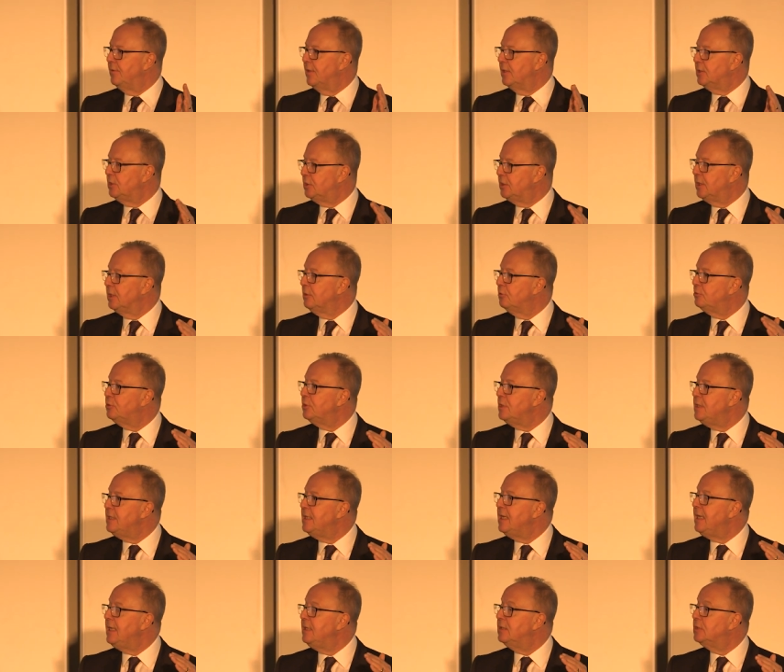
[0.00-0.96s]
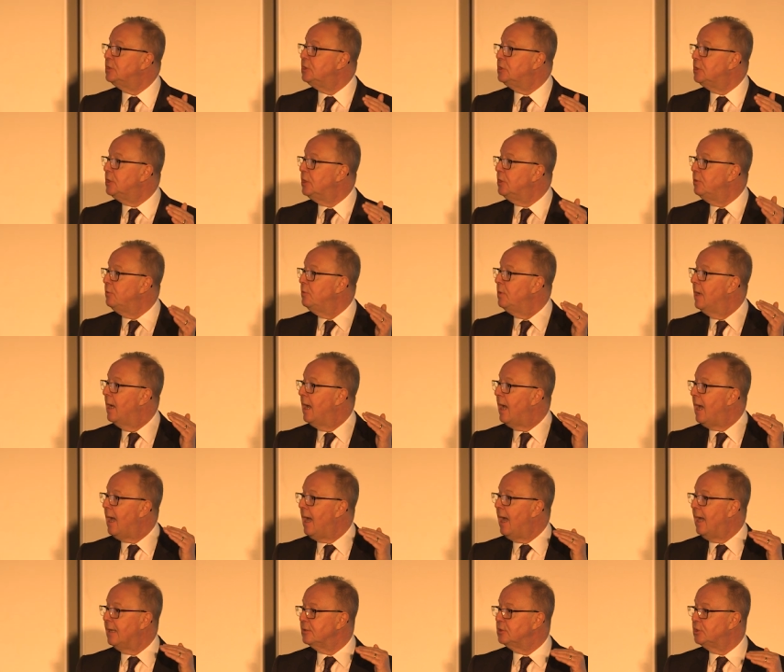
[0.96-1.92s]
that children need to
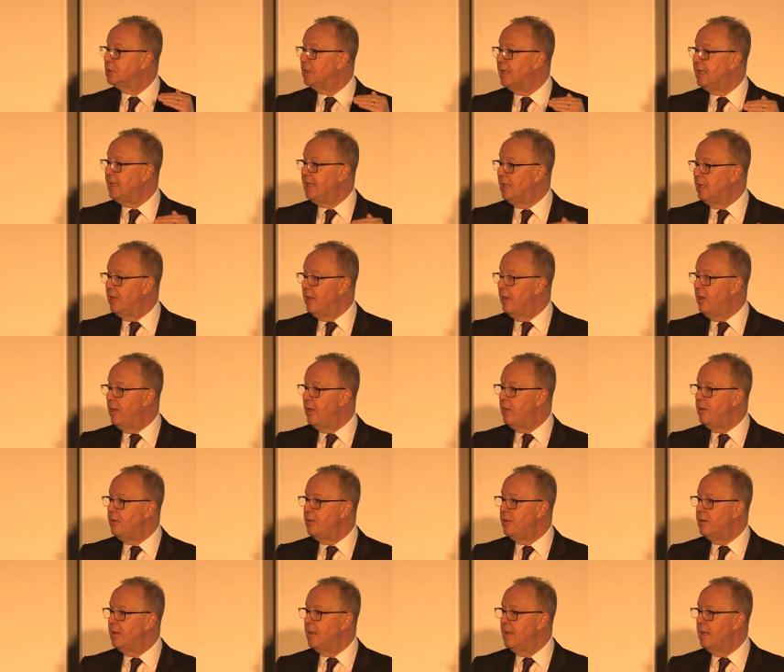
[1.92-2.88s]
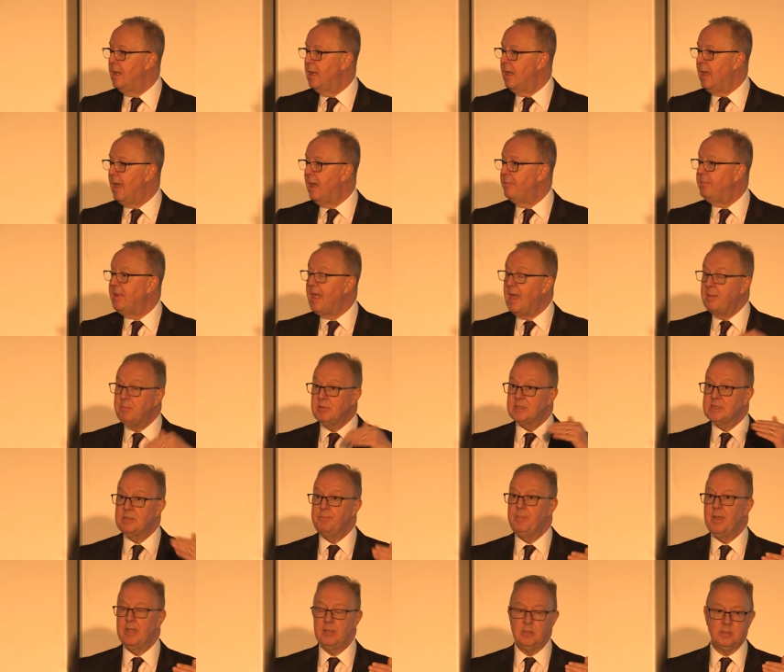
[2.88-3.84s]
actually learn and be able
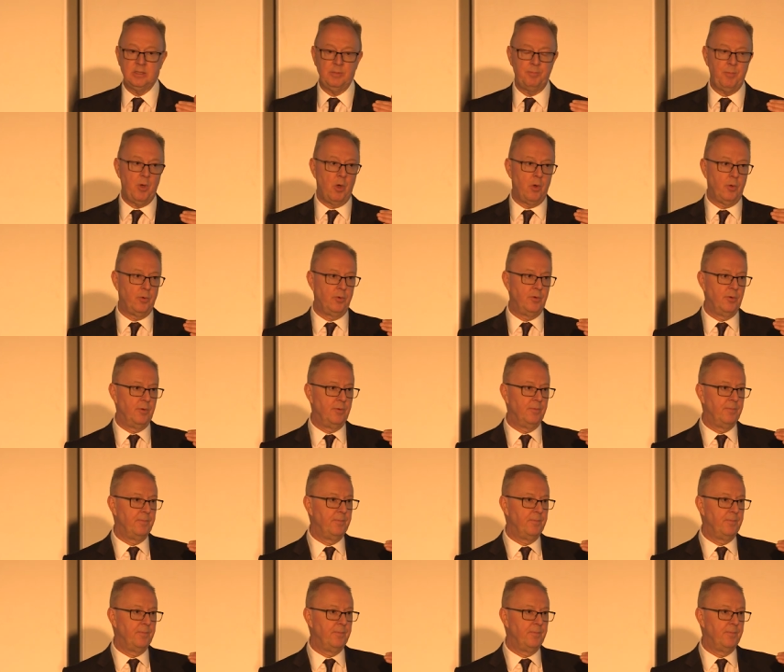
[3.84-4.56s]
to build upon.